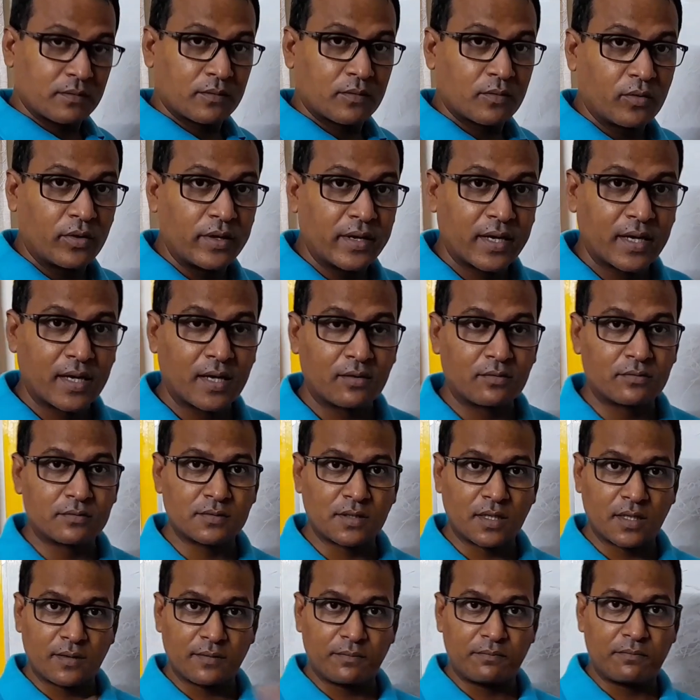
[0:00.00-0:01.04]
going around
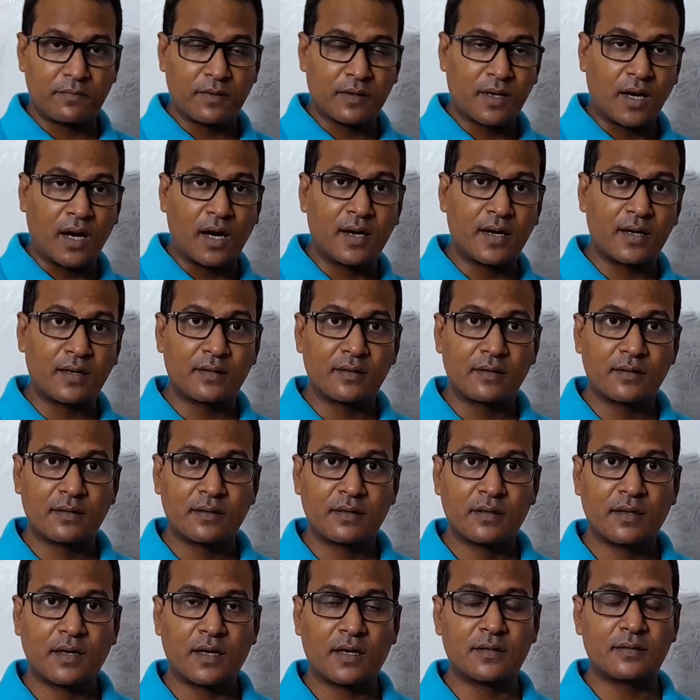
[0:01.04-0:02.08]
the garden
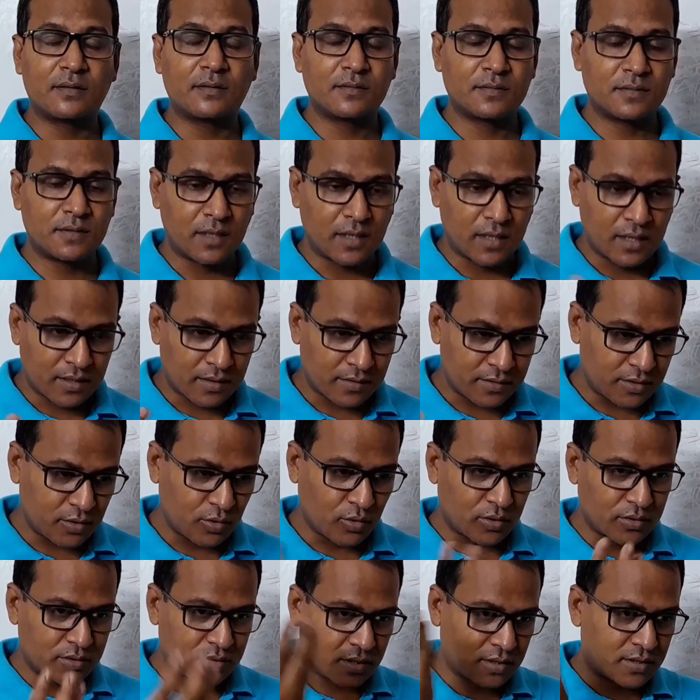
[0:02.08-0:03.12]
and you
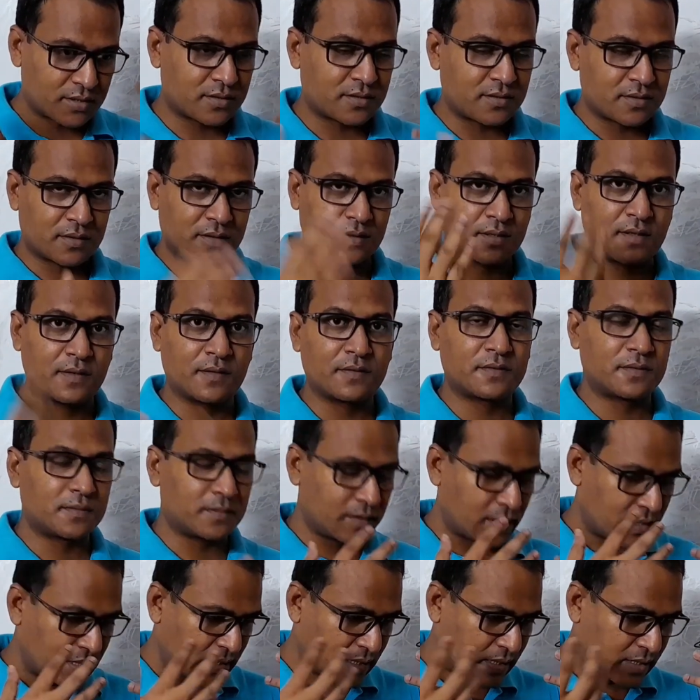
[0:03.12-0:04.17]
are just
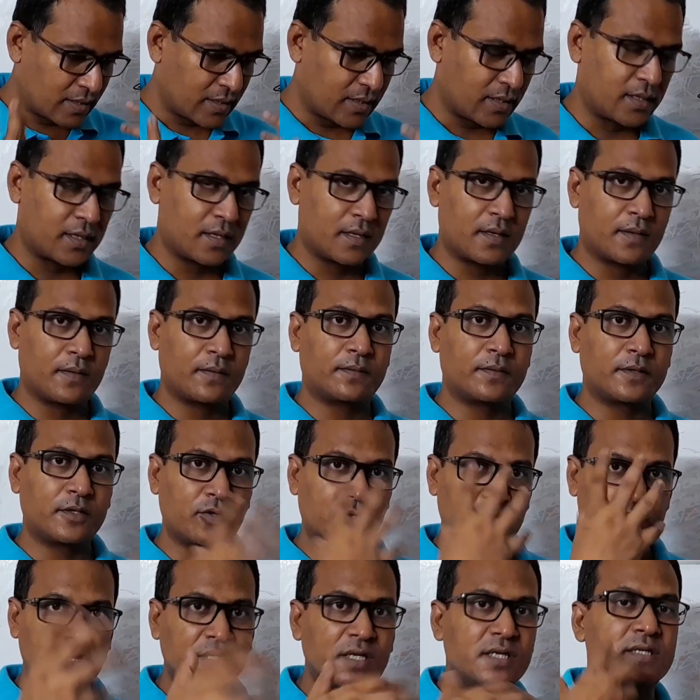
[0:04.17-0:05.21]
you're
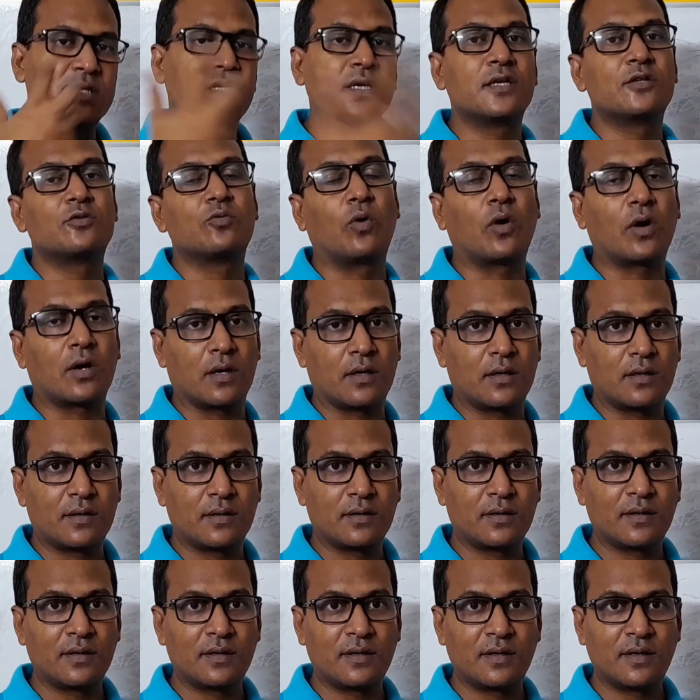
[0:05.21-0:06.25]
sneezing in water.
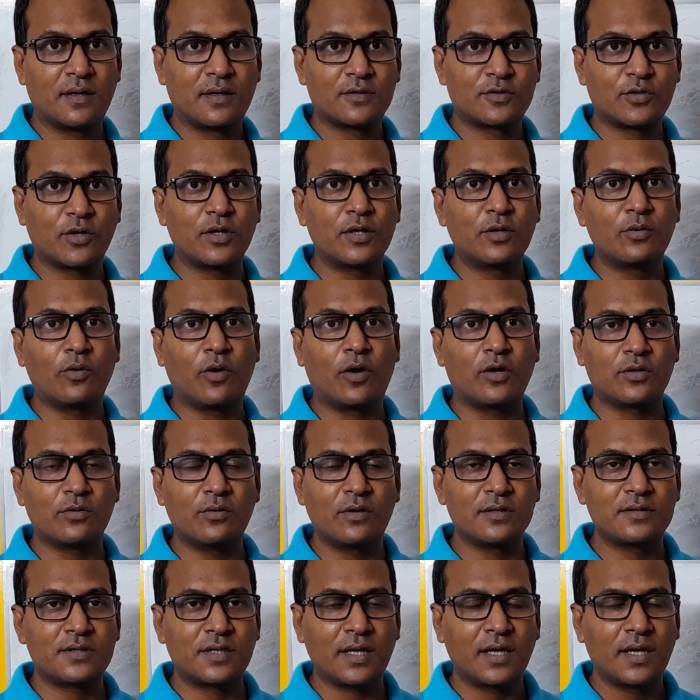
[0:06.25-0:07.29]
So you have
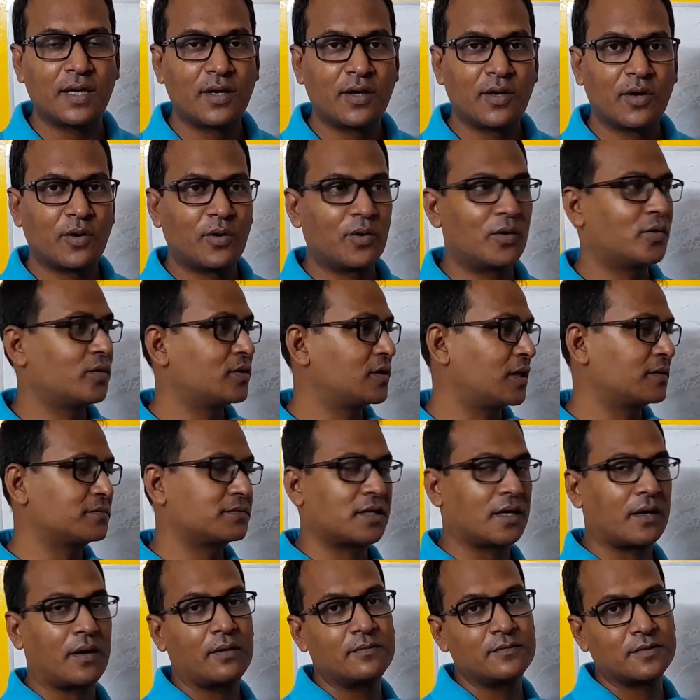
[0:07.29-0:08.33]
to say, oh,
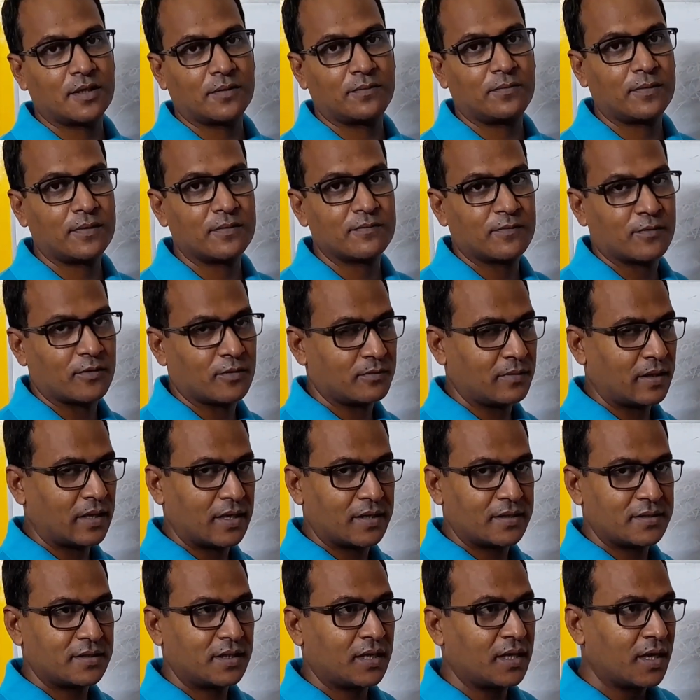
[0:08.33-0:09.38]
I'm suffering from
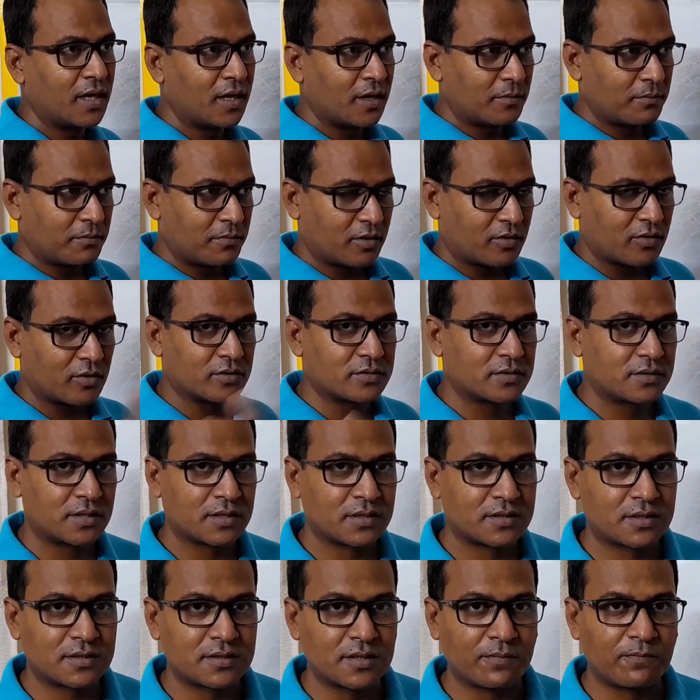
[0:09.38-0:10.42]
allergy because
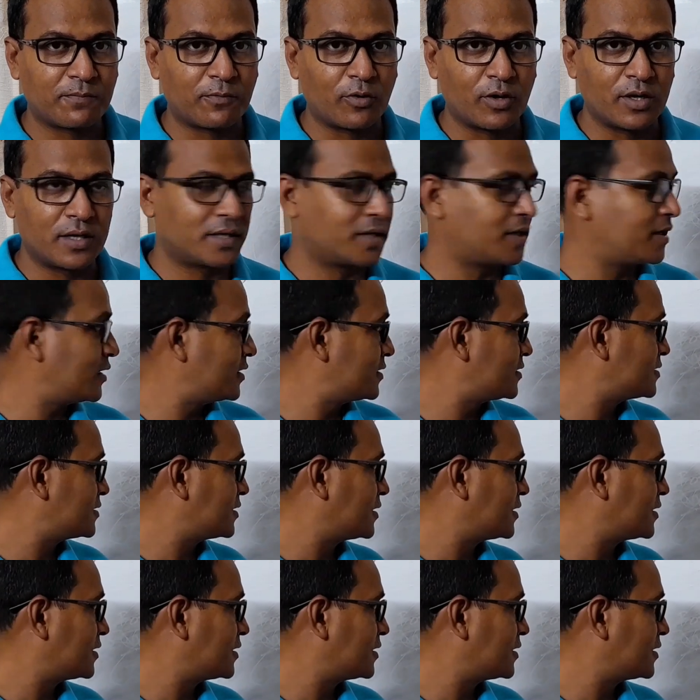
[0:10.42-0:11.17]
this is the pollen allergy.